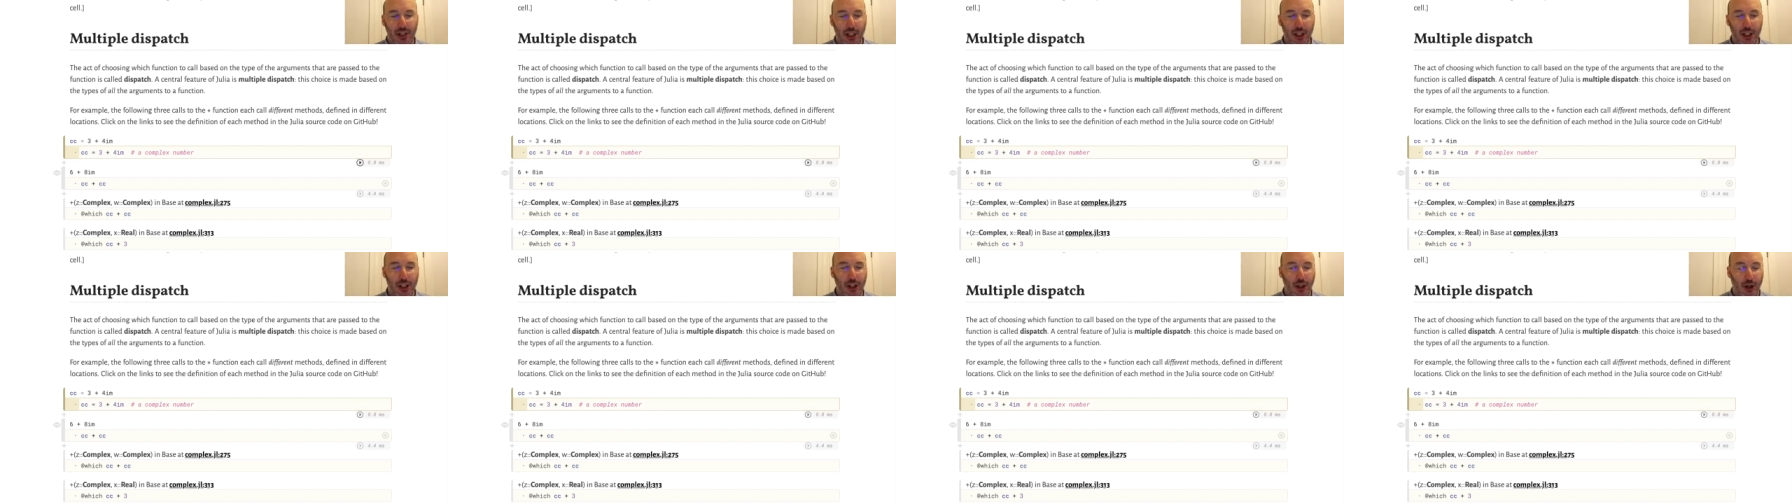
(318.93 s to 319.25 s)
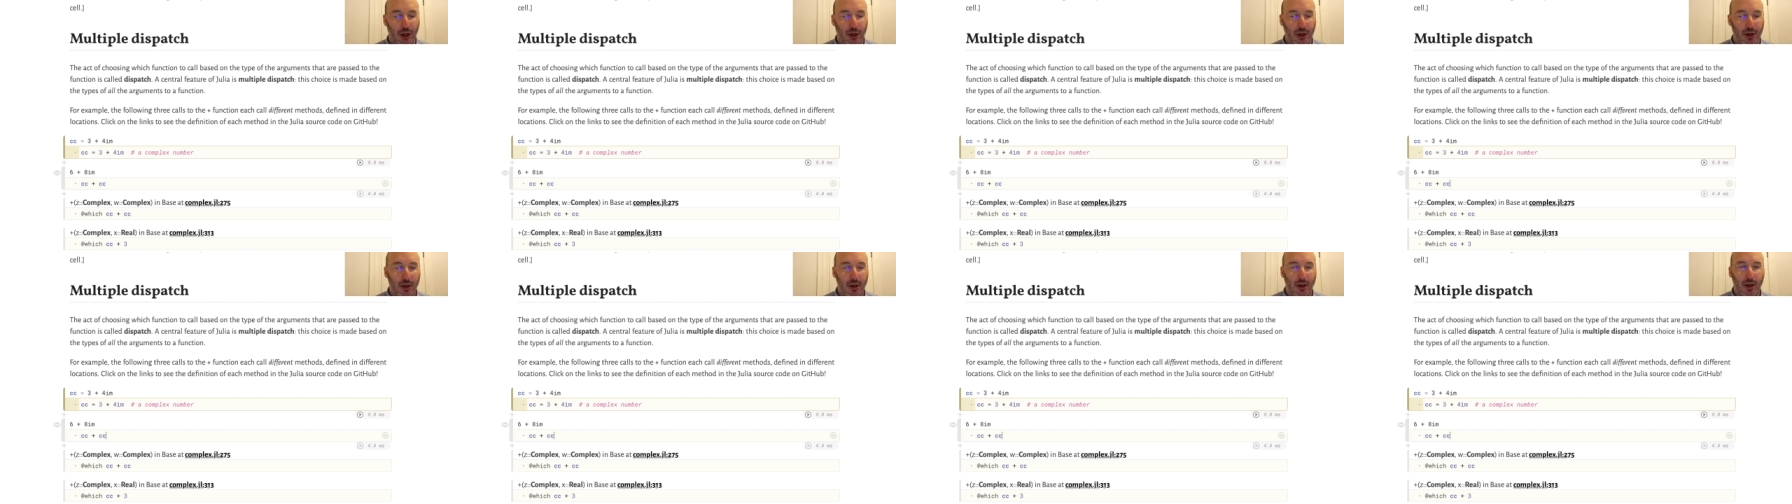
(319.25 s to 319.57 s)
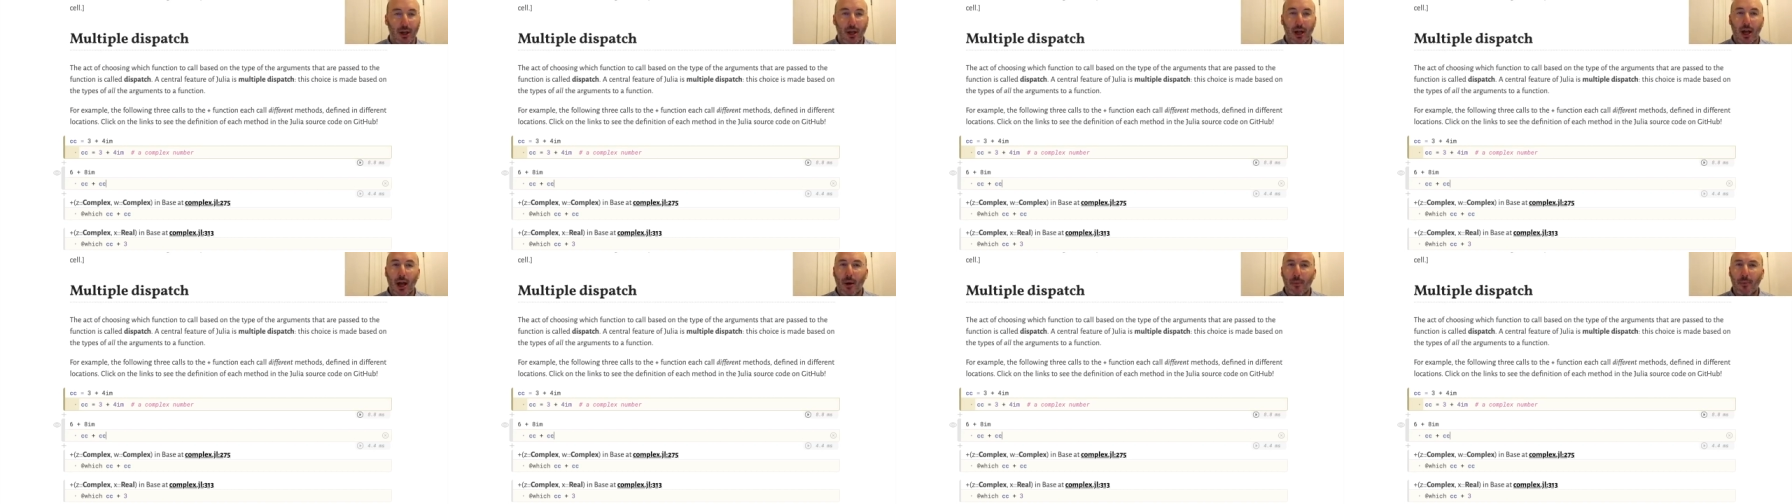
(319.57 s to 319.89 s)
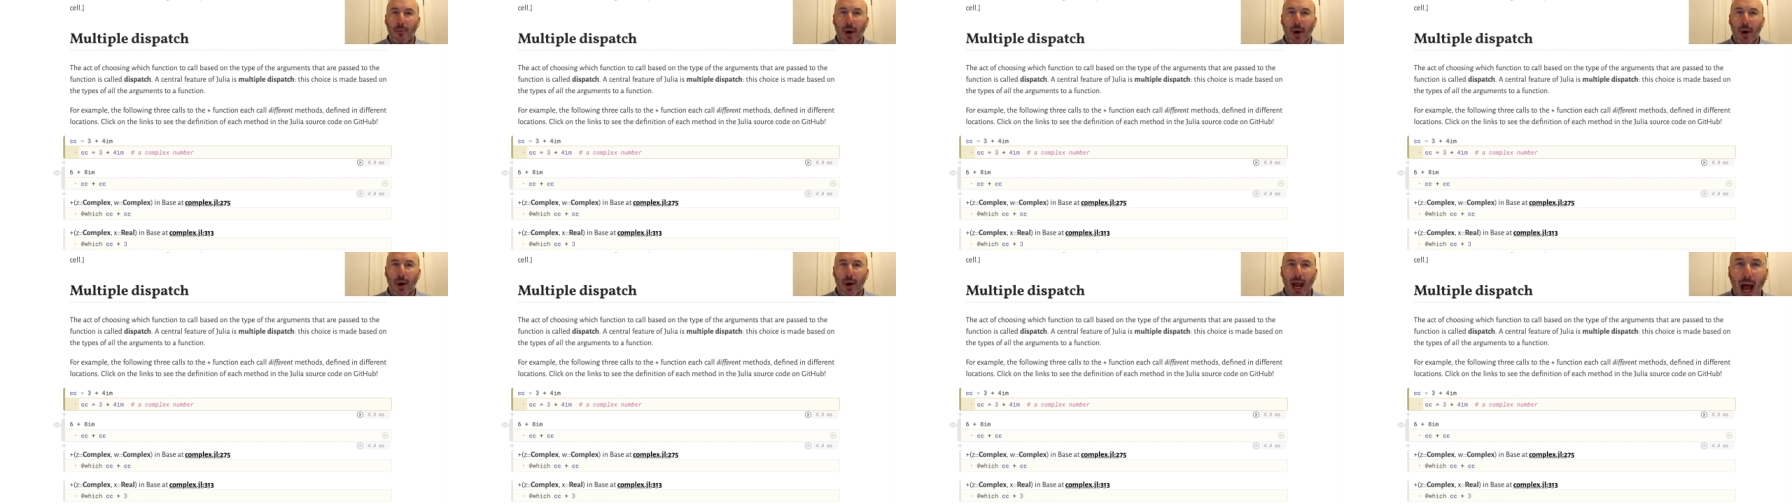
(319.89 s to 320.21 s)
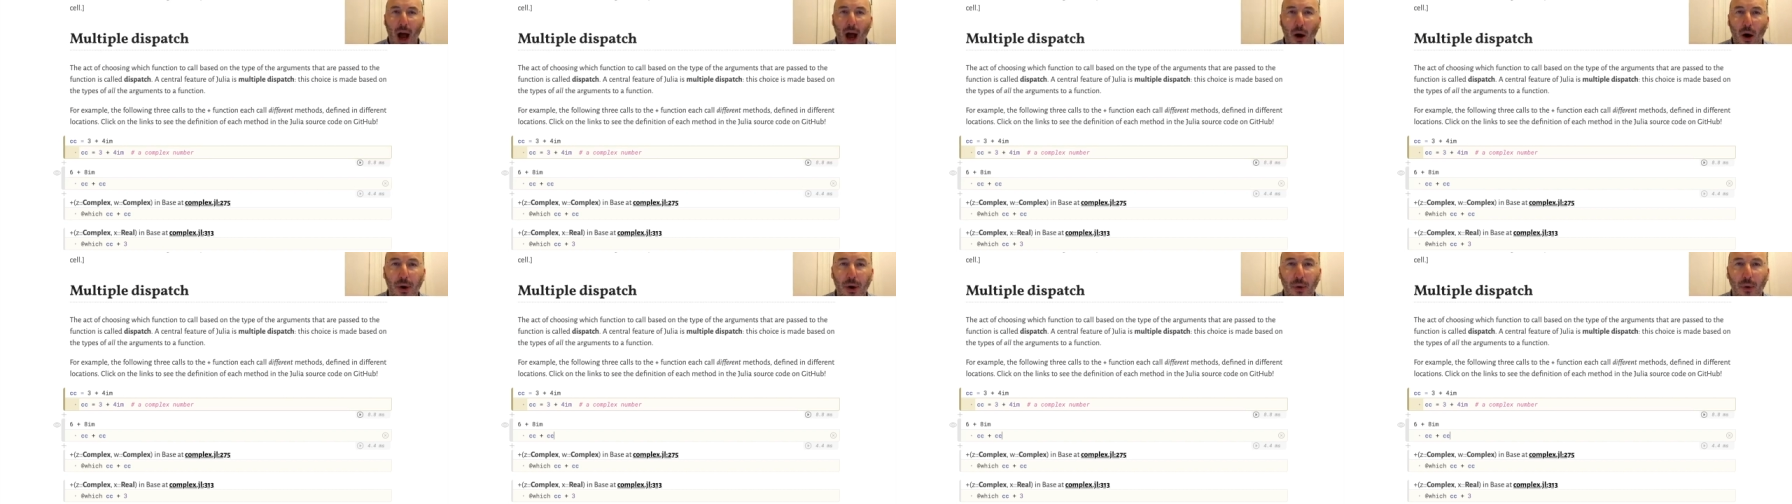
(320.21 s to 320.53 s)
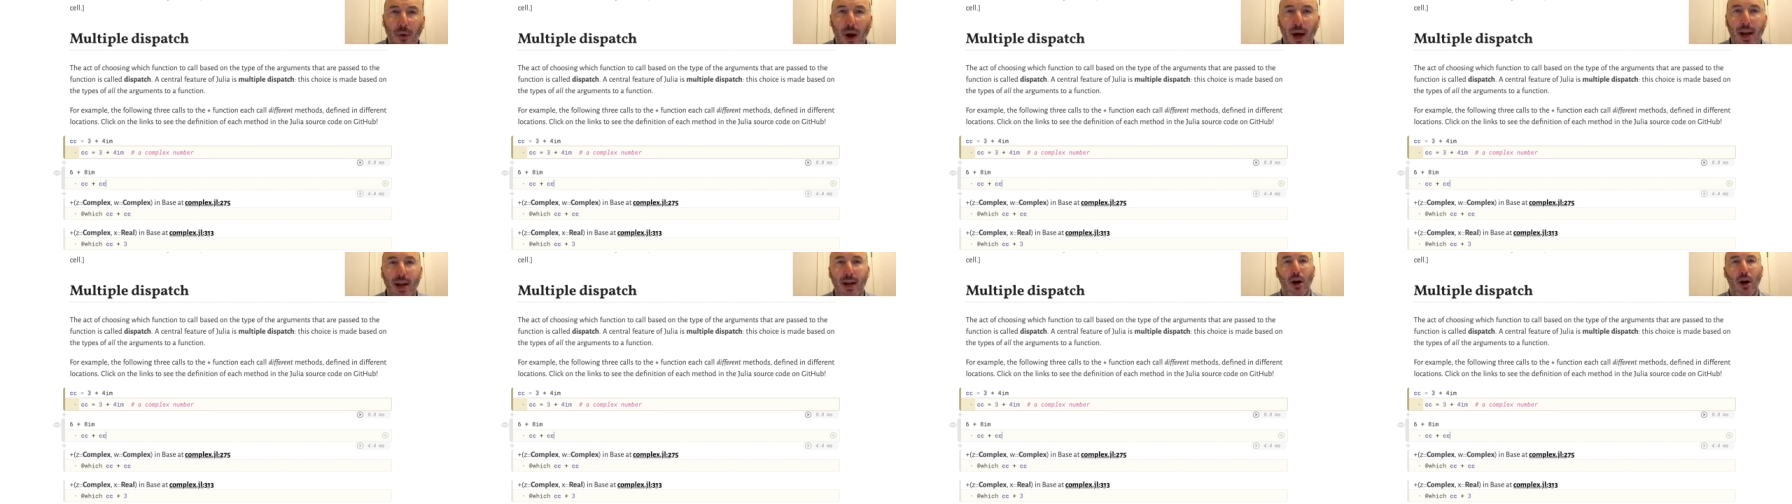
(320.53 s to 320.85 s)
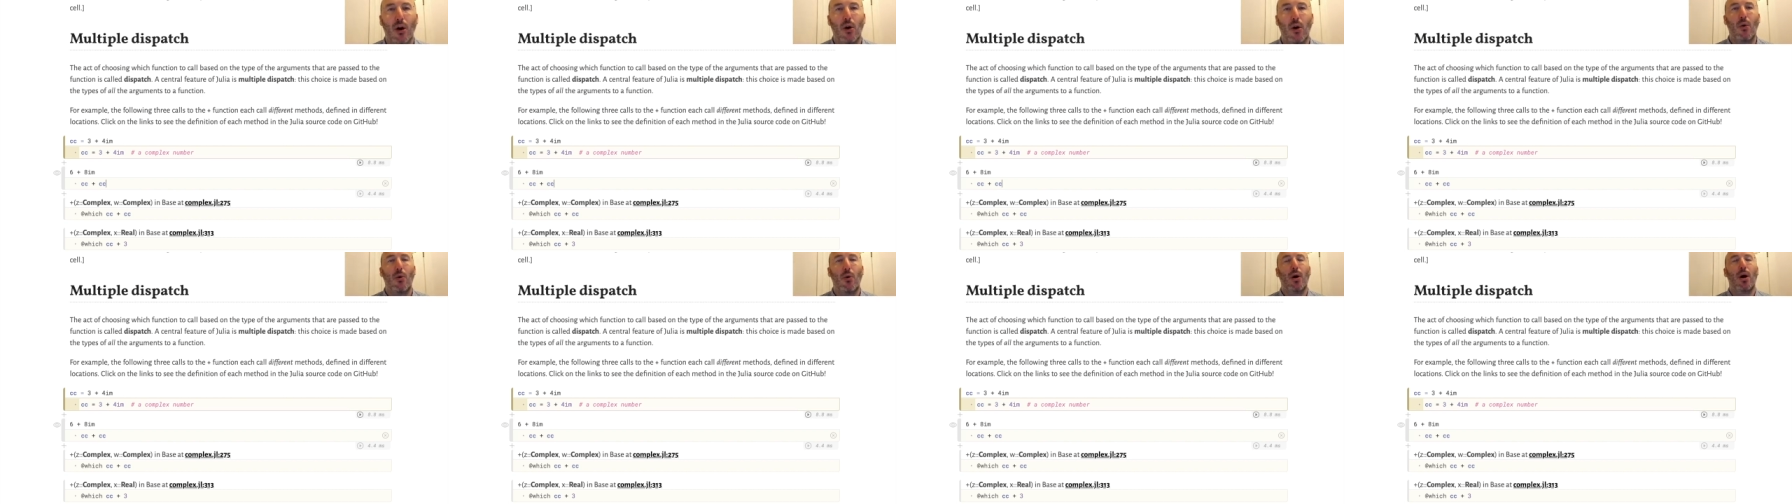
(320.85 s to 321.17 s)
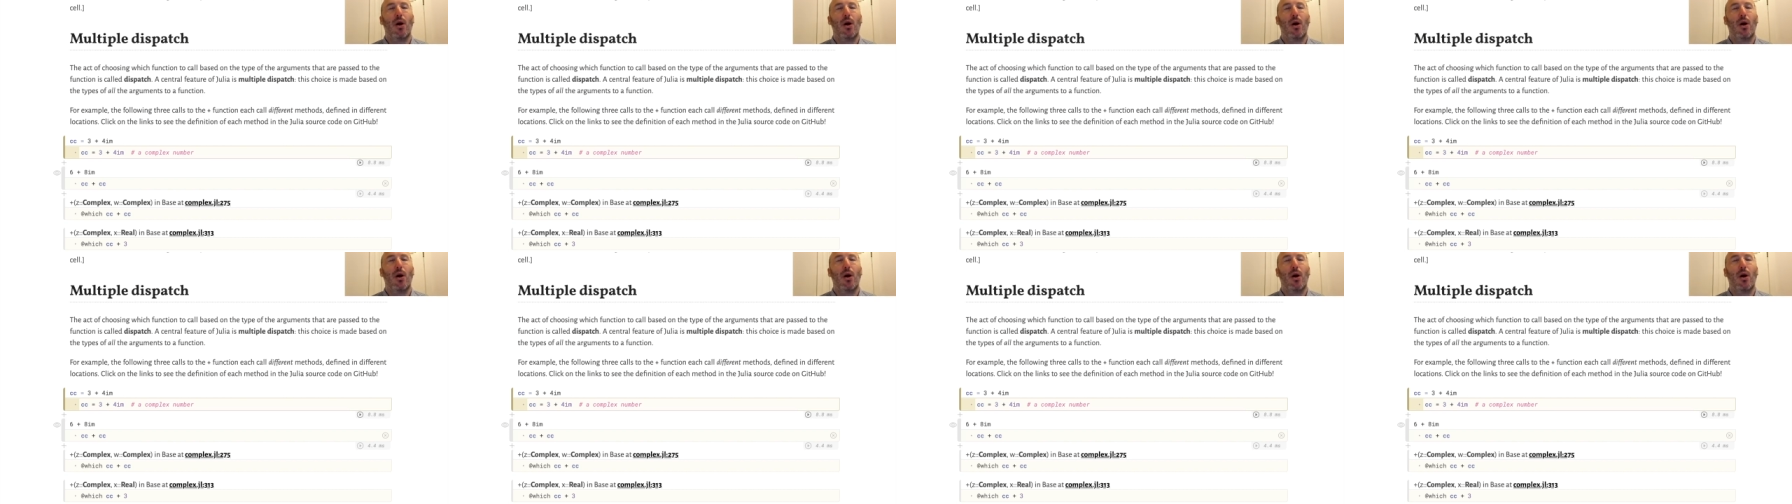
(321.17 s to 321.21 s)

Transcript: should. But how do I know